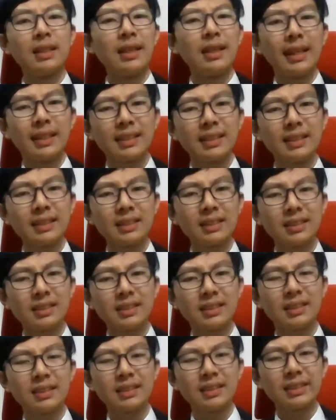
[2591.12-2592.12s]

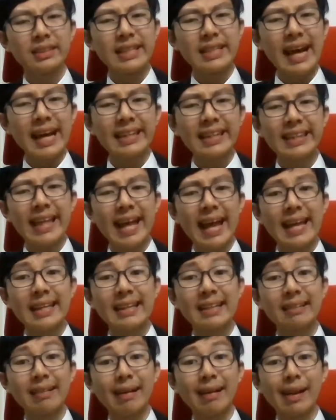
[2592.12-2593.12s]
it's not
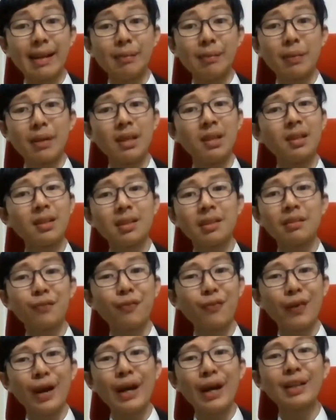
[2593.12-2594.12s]
that great. Mainly the
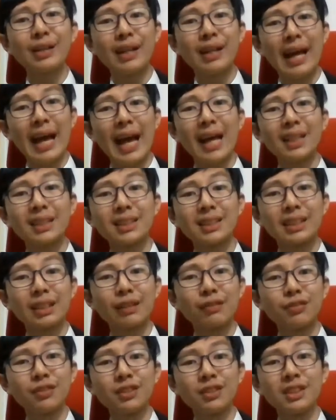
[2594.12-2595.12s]
final act is
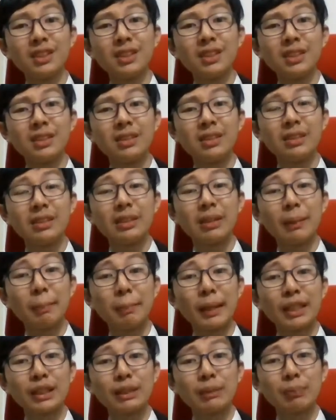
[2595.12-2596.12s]
definitely the
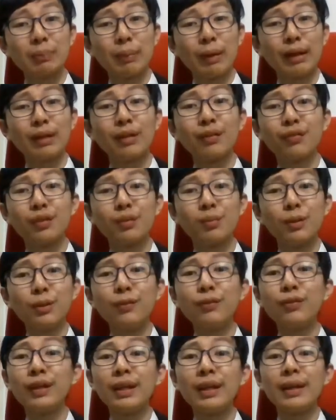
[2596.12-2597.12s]
best part of the
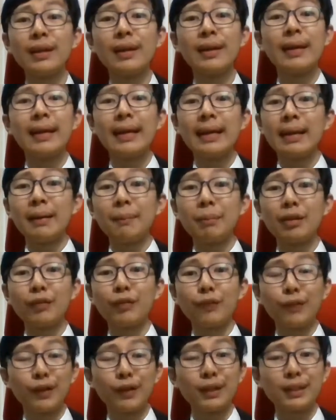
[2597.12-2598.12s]
movie, but the
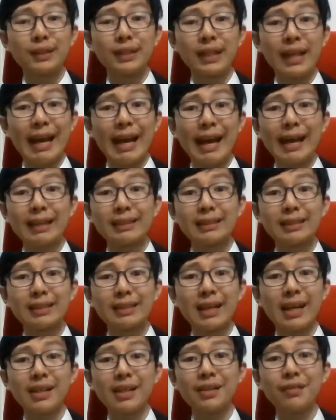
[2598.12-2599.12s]
first act
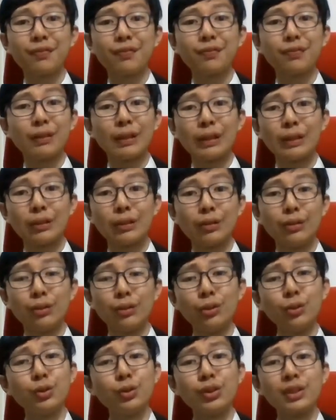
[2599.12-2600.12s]
kind of
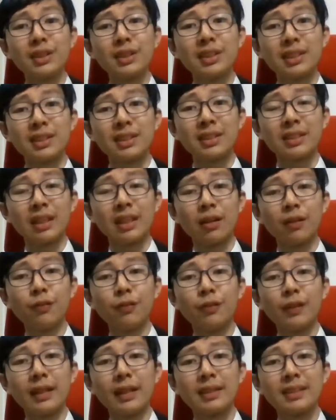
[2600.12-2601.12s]
loses itself
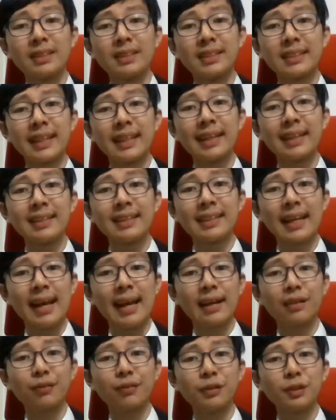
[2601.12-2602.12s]
and the second
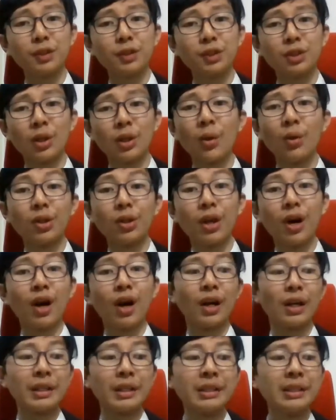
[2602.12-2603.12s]
act feels so
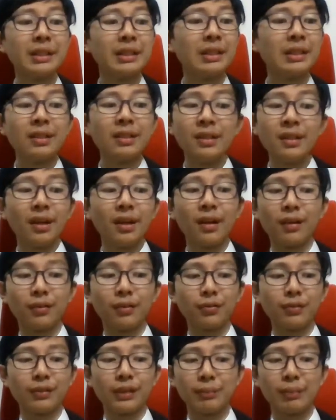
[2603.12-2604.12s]
long. Um,
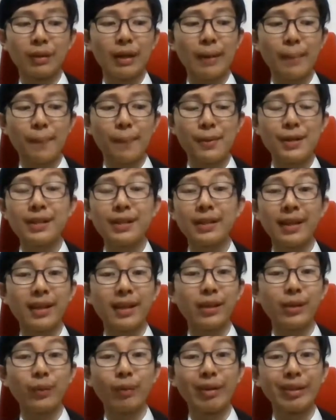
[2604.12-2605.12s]
in my opinion
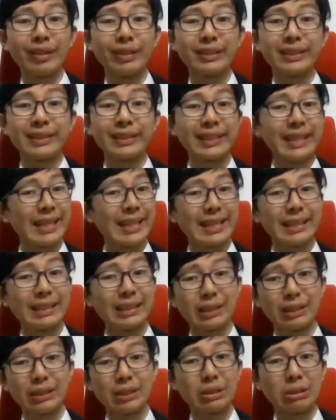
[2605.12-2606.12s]
anyways.
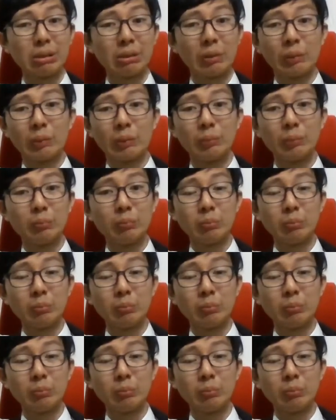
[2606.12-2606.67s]
Uh, so